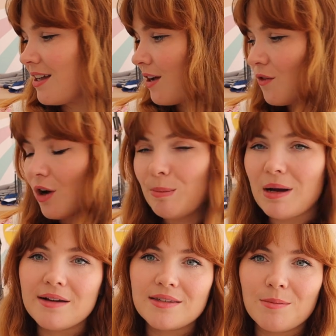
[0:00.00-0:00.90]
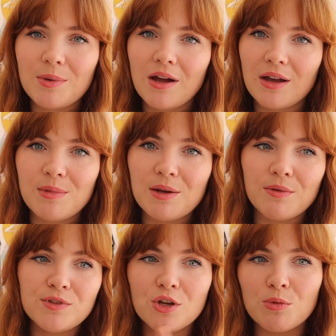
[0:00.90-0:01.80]
Like I've got a basket behind me
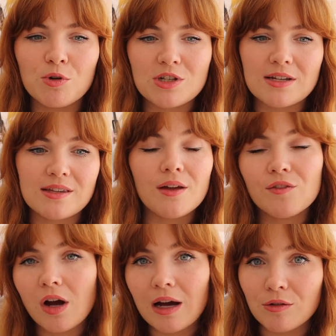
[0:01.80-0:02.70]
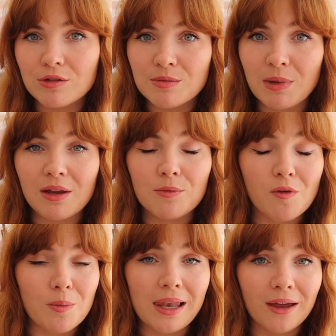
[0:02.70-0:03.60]
with two projects that I've cut out to make
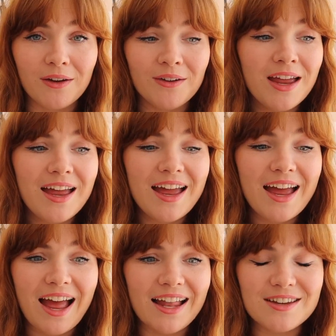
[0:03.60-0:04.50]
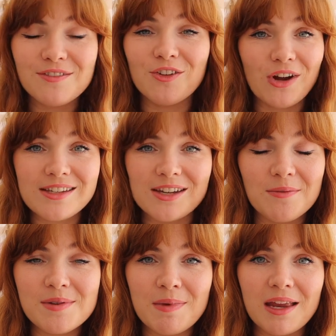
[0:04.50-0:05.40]
for Willow and I've not had
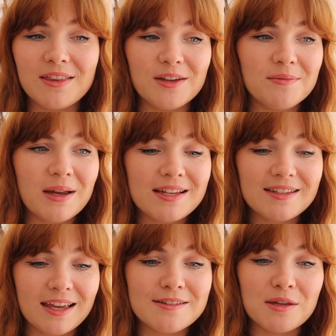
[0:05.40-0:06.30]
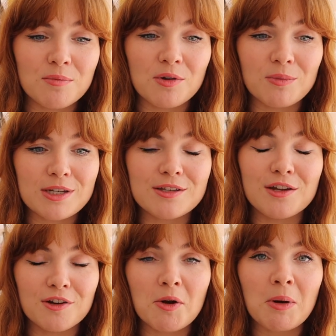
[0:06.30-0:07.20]
time to make them and it's getting to the point where she's
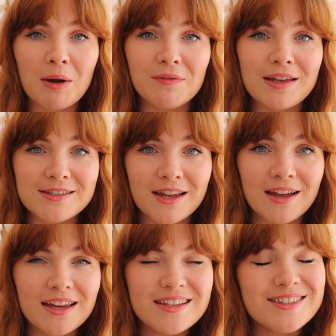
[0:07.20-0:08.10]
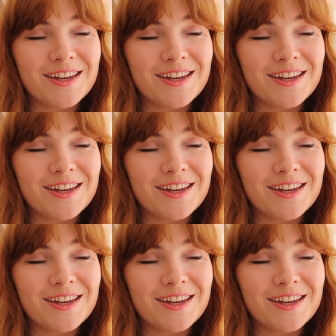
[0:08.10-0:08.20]
going to grow out of that size.